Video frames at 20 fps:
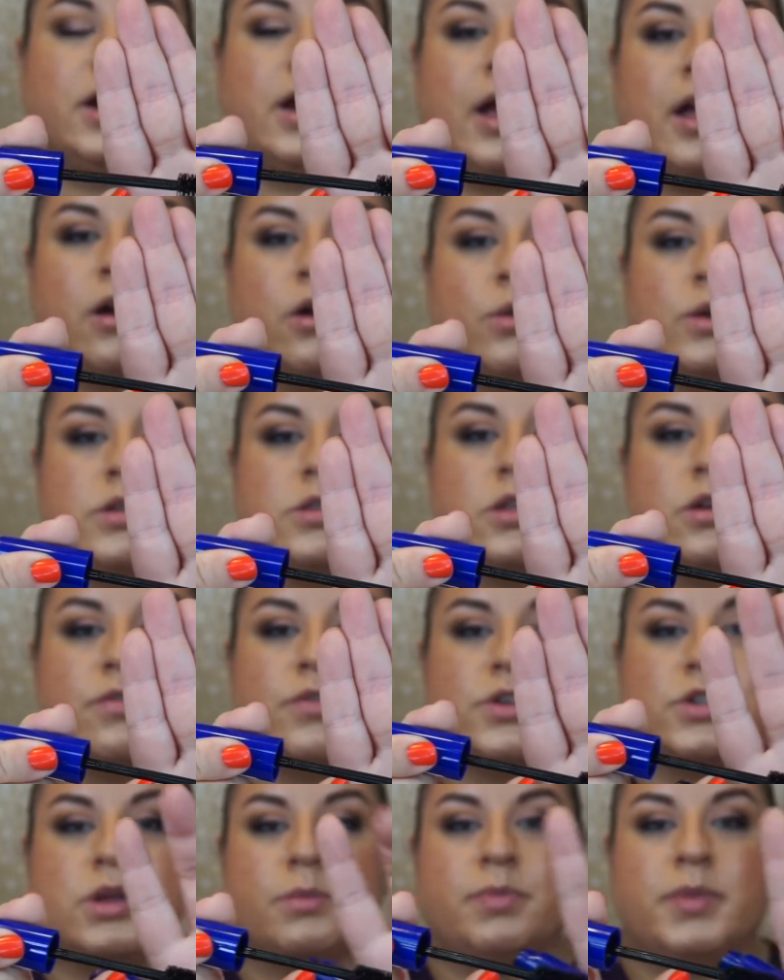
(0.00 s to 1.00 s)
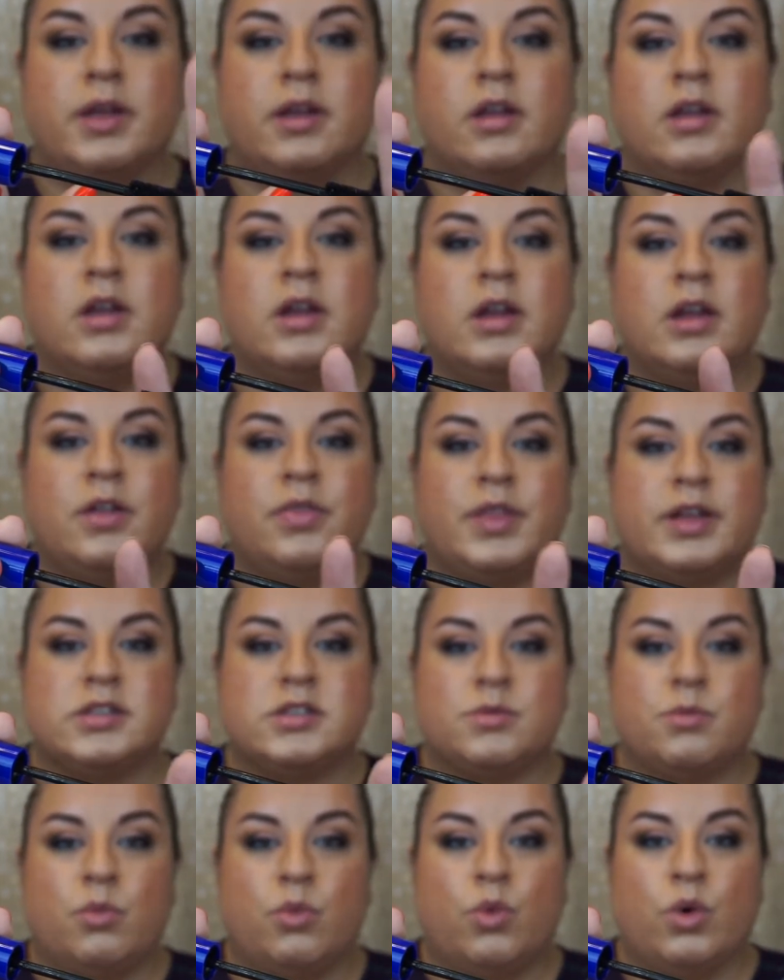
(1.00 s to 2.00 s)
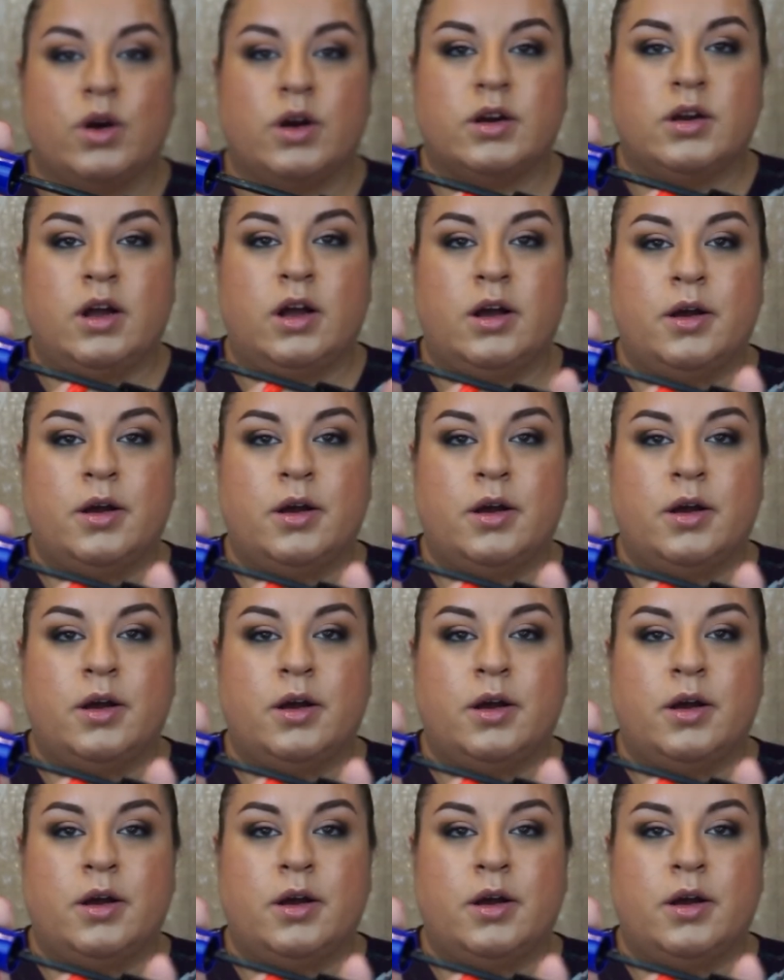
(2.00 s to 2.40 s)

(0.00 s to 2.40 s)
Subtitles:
I always look for something that's more